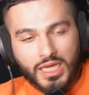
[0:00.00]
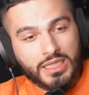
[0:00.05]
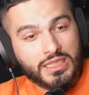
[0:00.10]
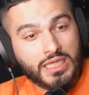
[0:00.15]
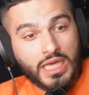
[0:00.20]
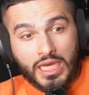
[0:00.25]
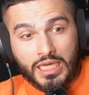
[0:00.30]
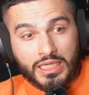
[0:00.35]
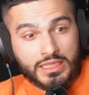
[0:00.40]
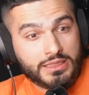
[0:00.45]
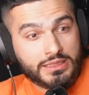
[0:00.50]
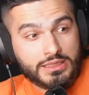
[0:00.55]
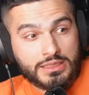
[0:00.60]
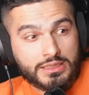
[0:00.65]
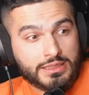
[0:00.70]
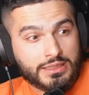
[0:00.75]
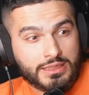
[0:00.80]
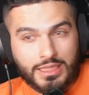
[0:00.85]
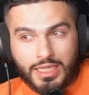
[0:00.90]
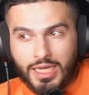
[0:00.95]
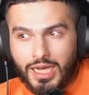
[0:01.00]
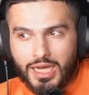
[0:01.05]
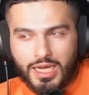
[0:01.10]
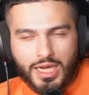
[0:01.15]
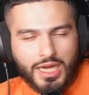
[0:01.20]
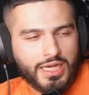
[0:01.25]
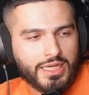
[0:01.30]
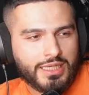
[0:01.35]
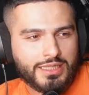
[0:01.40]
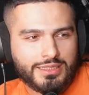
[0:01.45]
Yeah, it's.
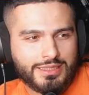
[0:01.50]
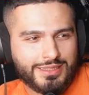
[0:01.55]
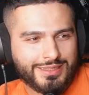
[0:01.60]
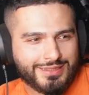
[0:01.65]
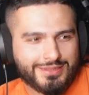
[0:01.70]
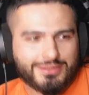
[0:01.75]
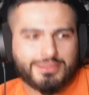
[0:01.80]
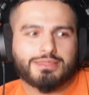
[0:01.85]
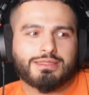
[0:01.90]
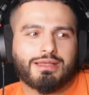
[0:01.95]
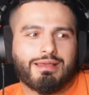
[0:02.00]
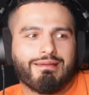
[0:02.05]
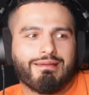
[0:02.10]
I hate it. It's like.